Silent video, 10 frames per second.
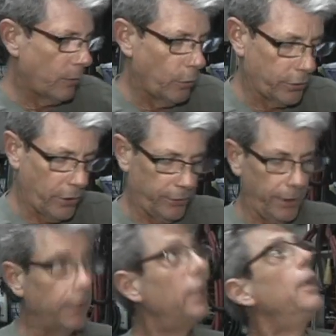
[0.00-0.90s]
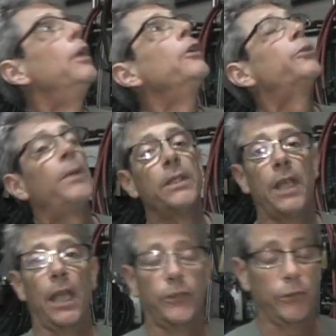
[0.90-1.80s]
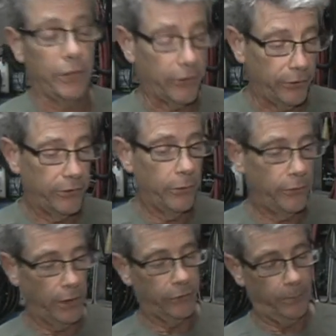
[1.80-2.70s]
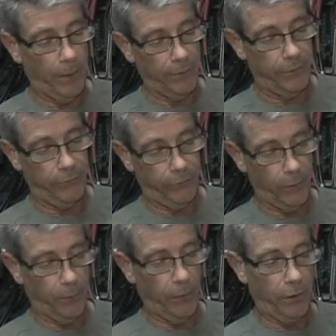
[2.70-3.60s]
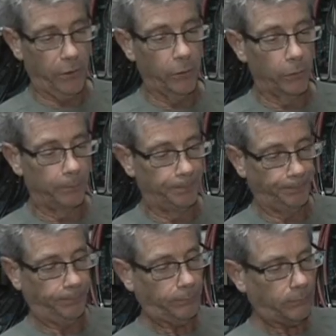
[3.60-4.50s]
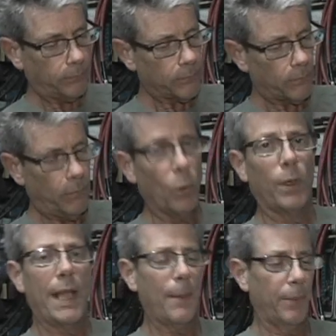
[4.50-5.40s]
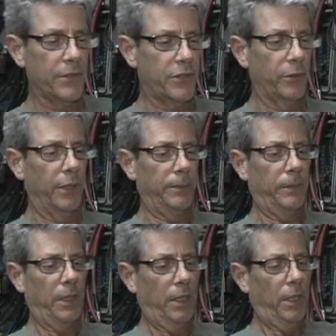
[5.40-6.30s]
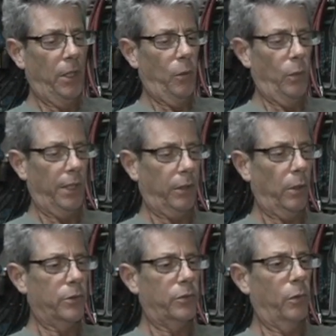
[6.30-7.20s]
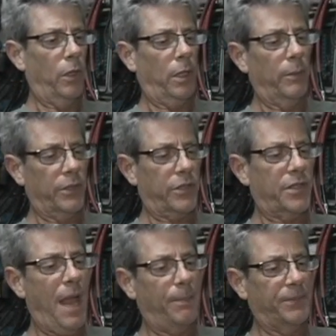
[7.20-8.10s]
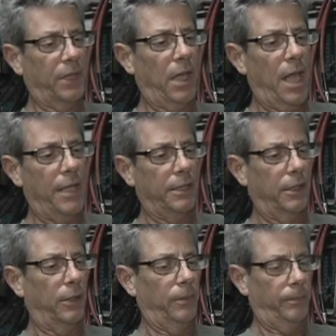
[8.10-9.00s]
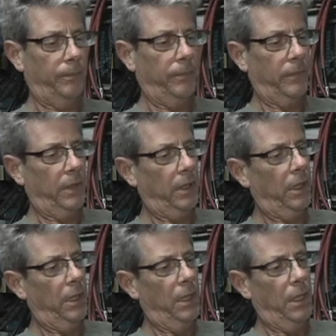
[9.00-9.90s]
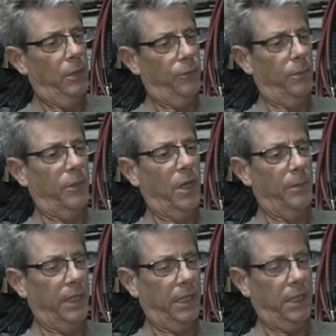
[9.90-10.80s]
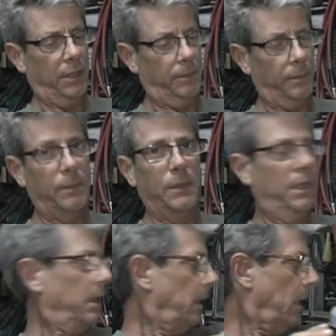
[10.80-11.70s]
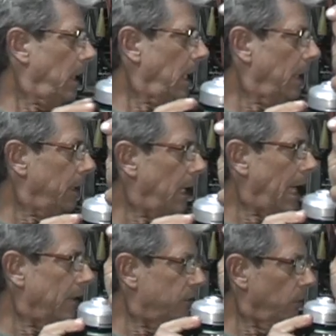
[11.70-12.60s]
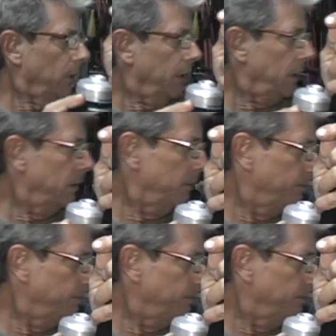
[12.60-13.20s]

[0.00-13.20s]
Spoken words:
worked on the spin cast. There's actually two things about this that are pretty cool. What happens to it when it goes to work, I'm going to stop the line here from coming in, and it actually,